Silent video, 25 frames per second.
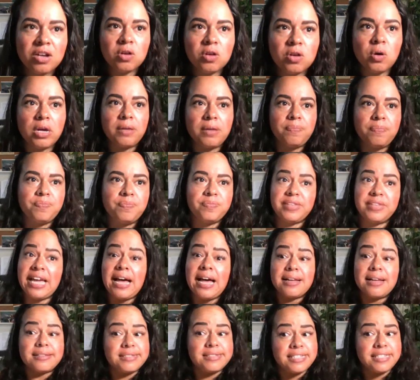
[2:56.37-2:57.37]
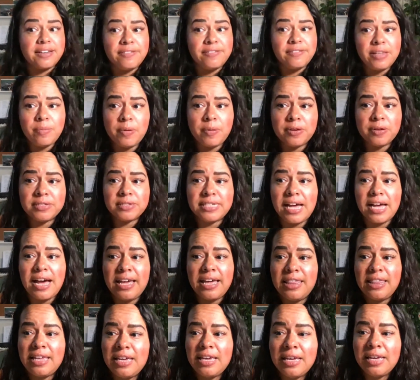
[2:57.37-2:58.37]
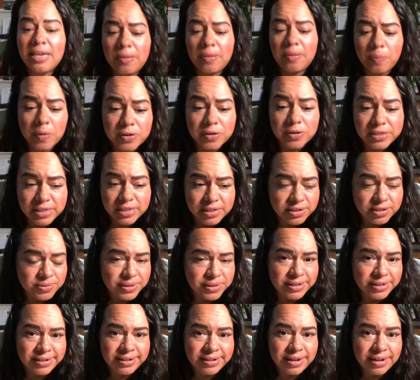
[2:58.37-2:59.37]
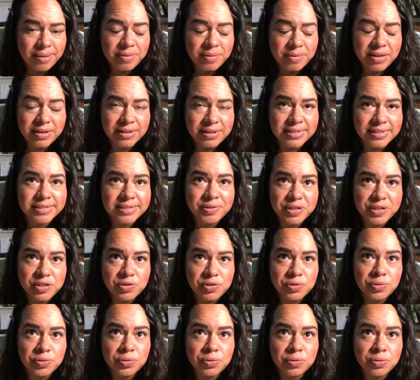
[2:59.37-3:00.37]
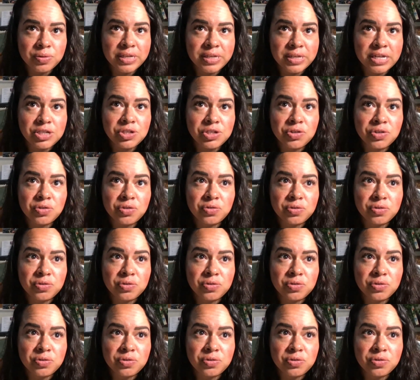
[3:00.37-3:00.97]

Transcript: Cool. Yeah, definitely post. I think posting to Twitter, is going to get you